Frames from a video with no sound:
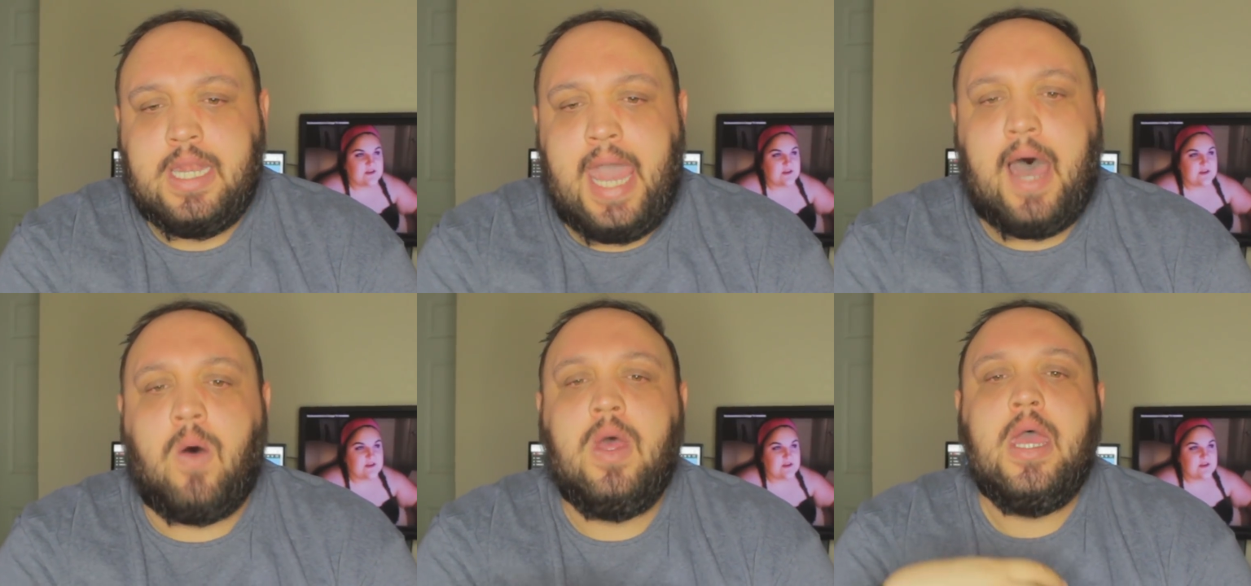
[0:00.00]

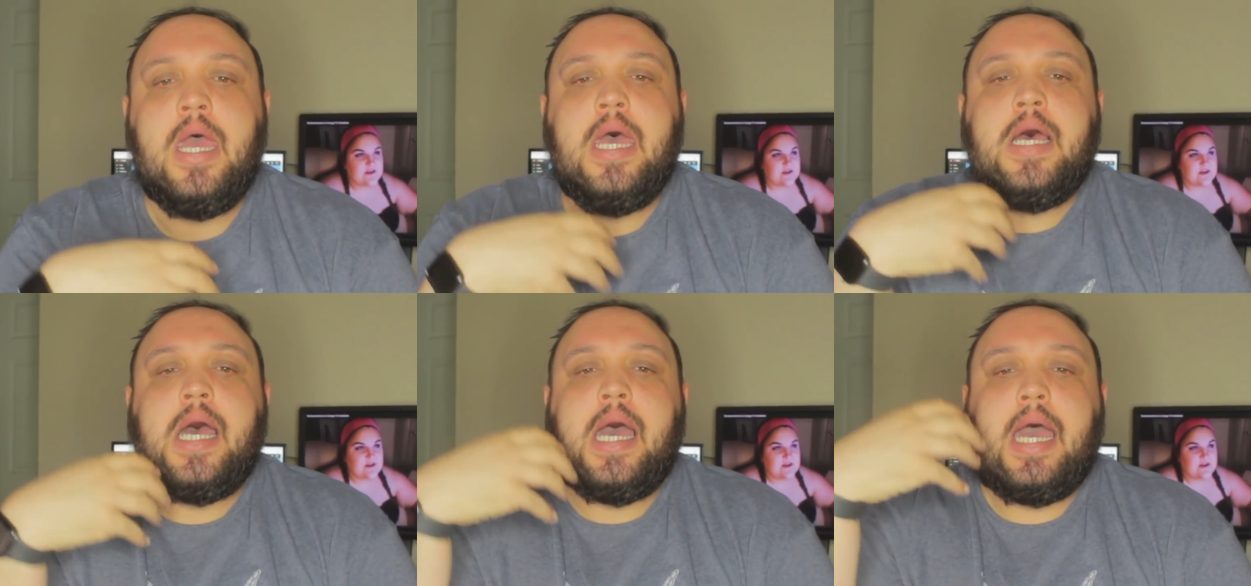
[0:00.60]
Speaker 1: Now,
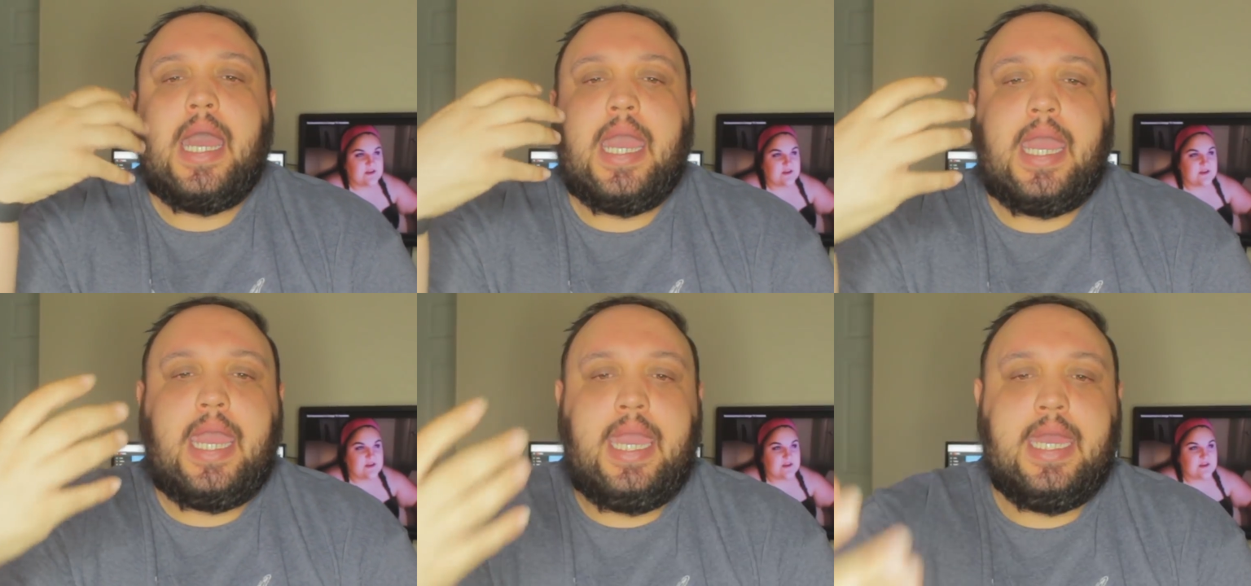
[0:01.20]

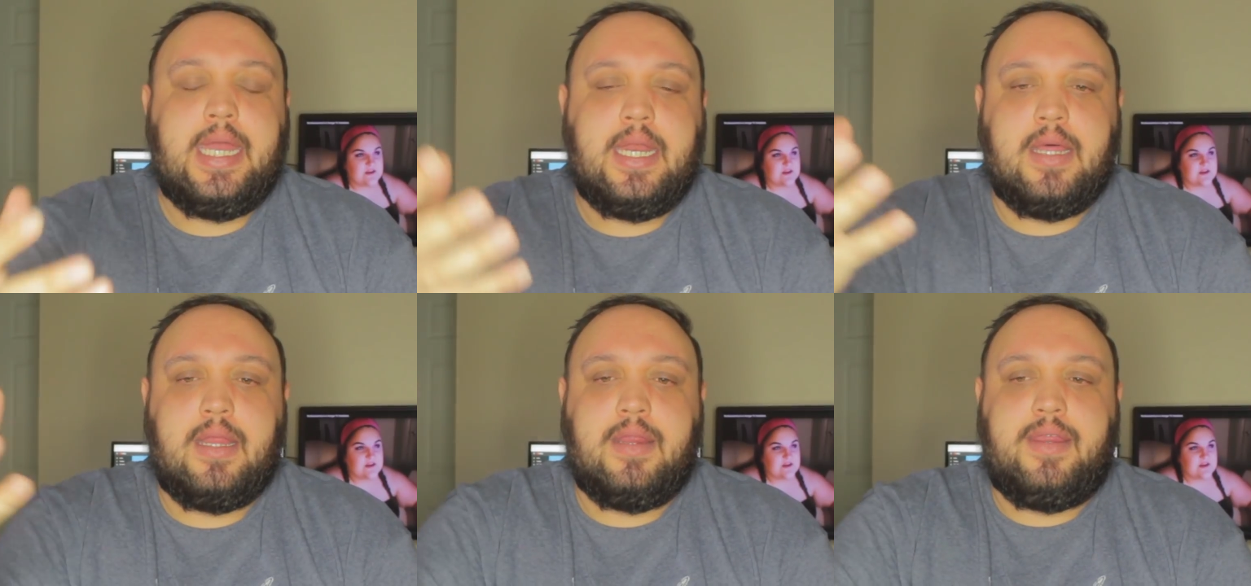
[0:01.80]

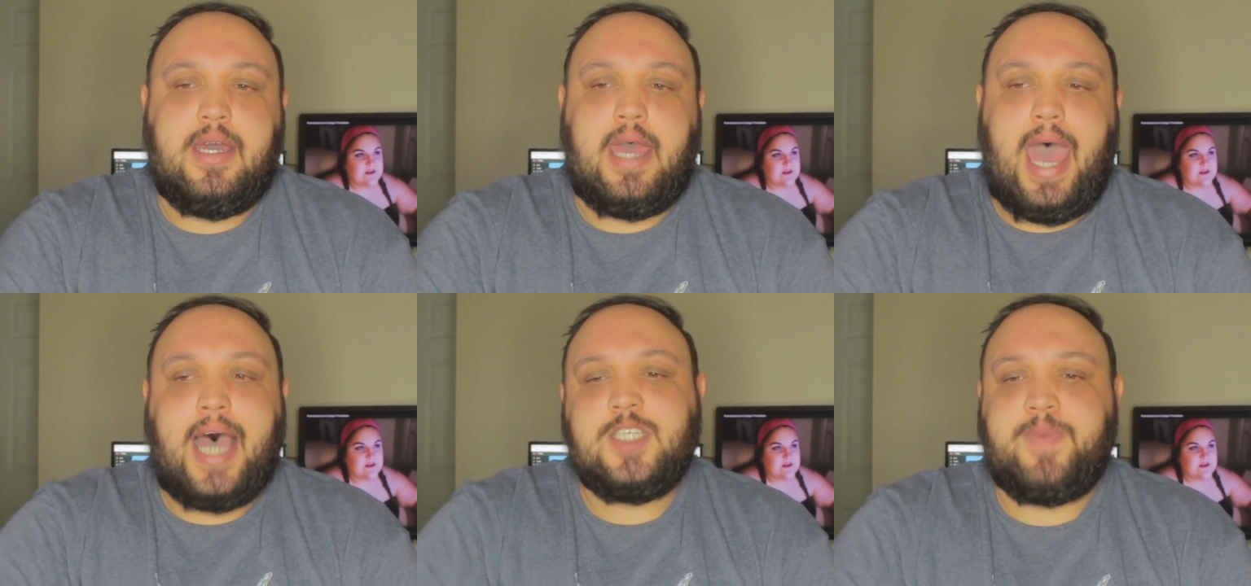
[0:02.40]
in the
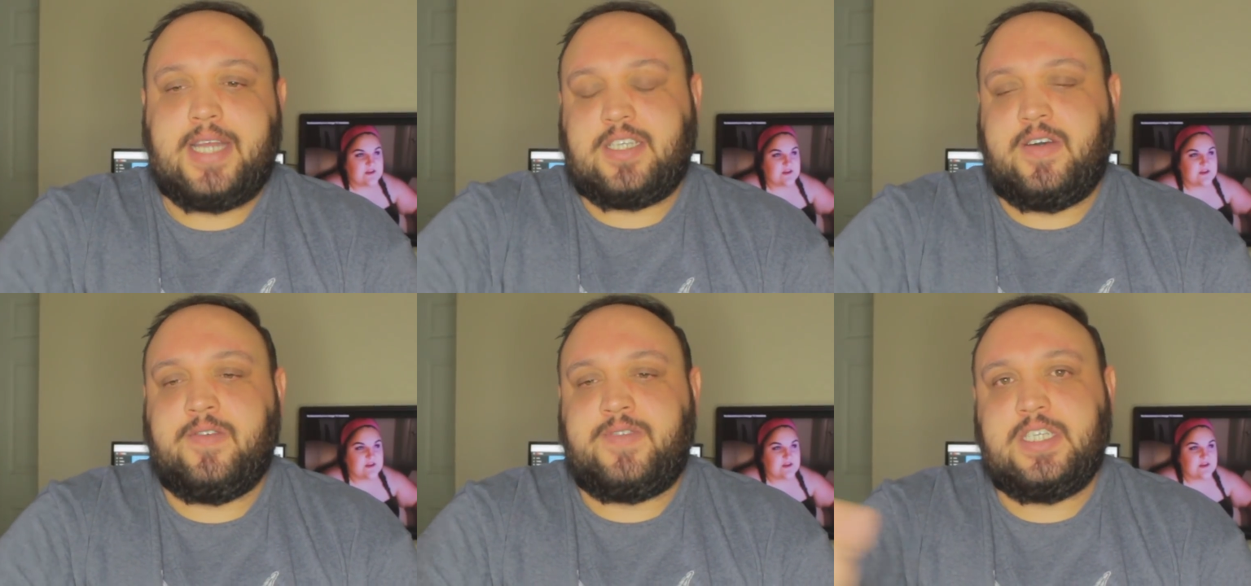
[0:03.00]
aspect
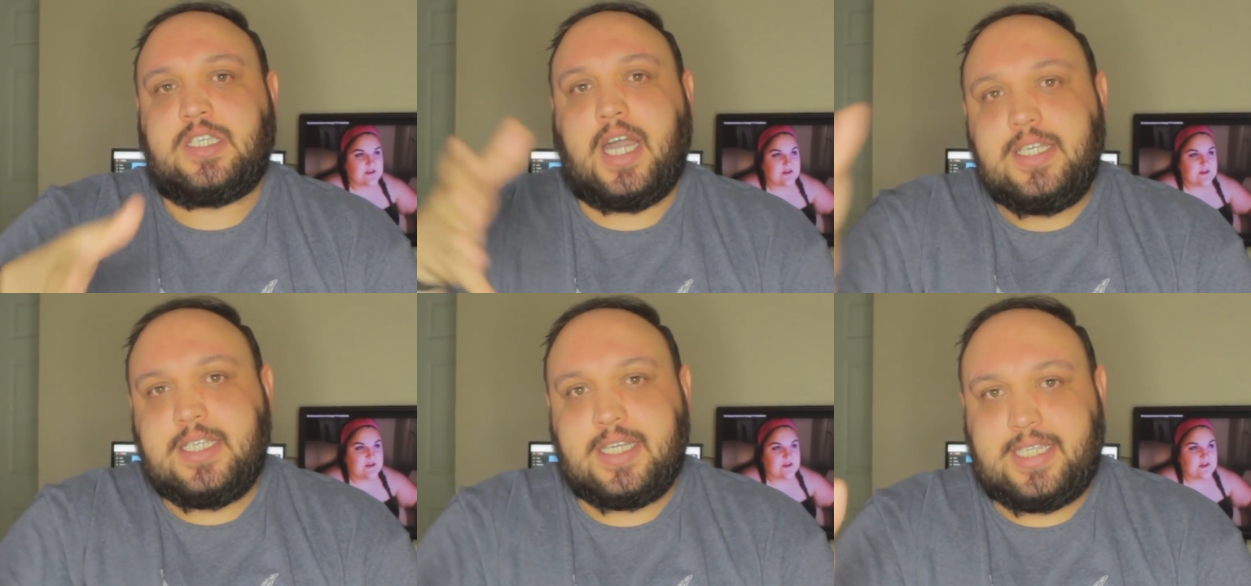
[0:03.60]
of
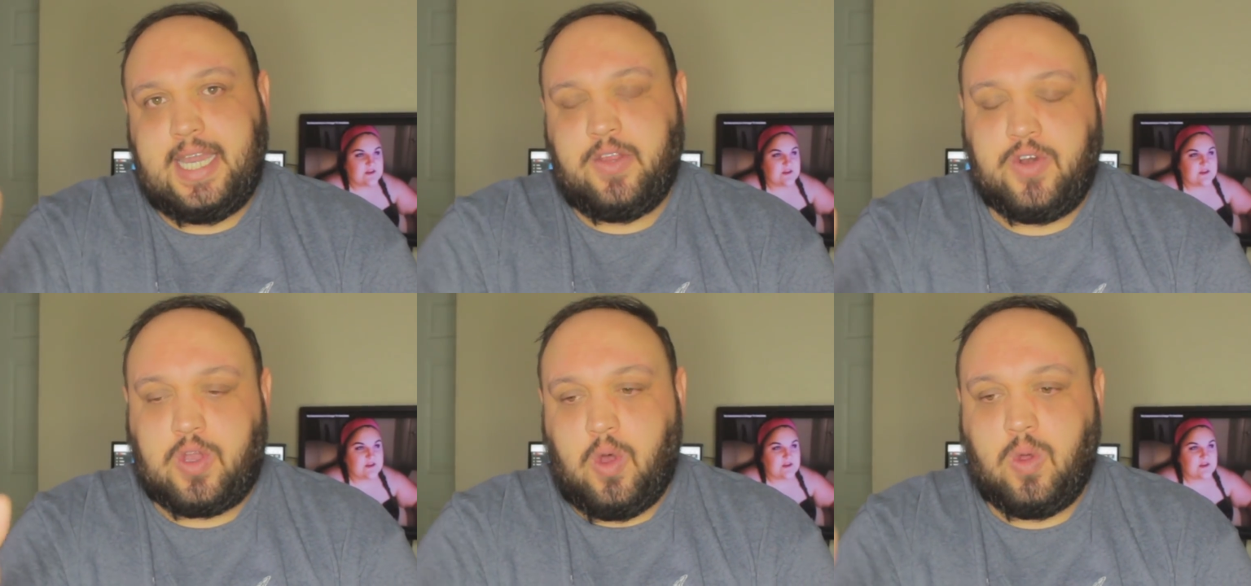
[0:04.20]
discussing
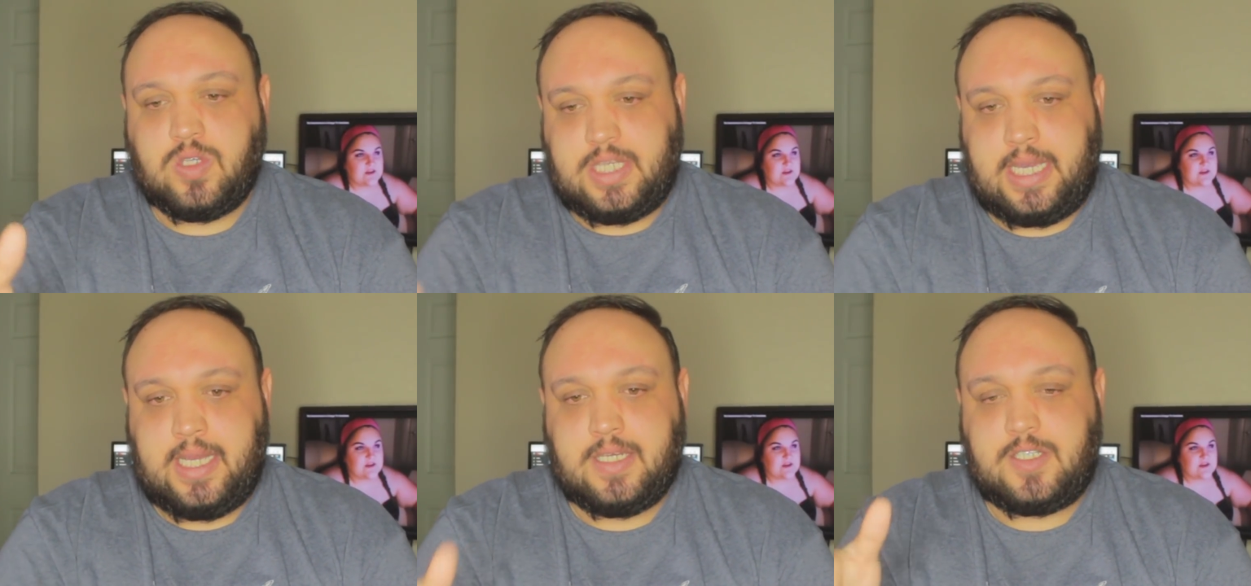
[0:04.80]
Taylor Nicole
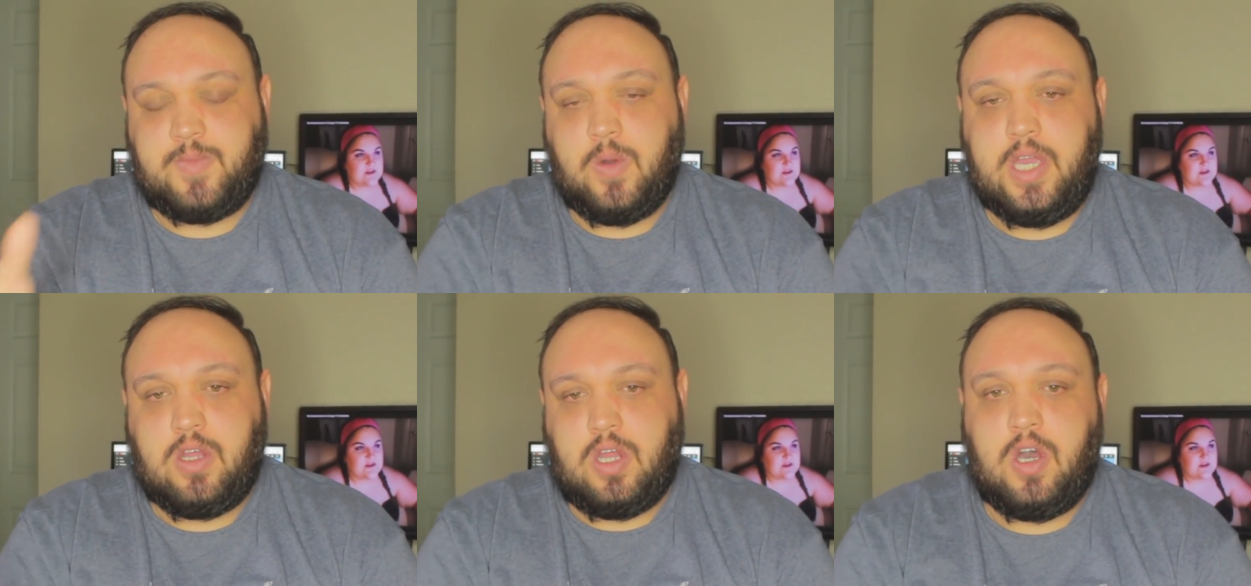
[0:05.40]
Dean,
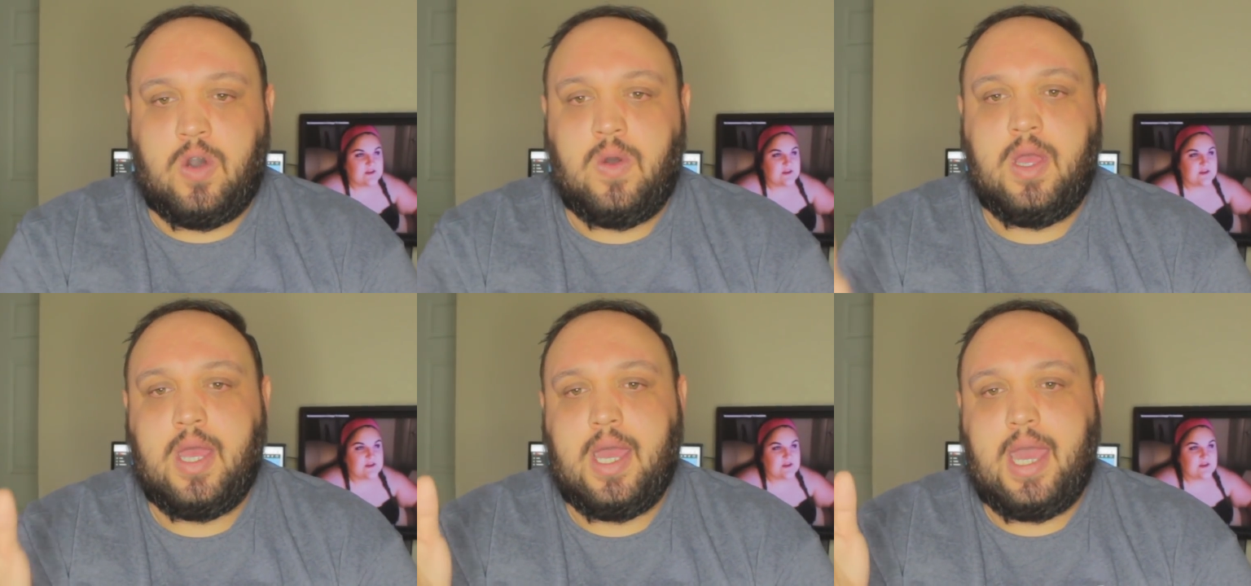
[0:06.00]
Smokey Glow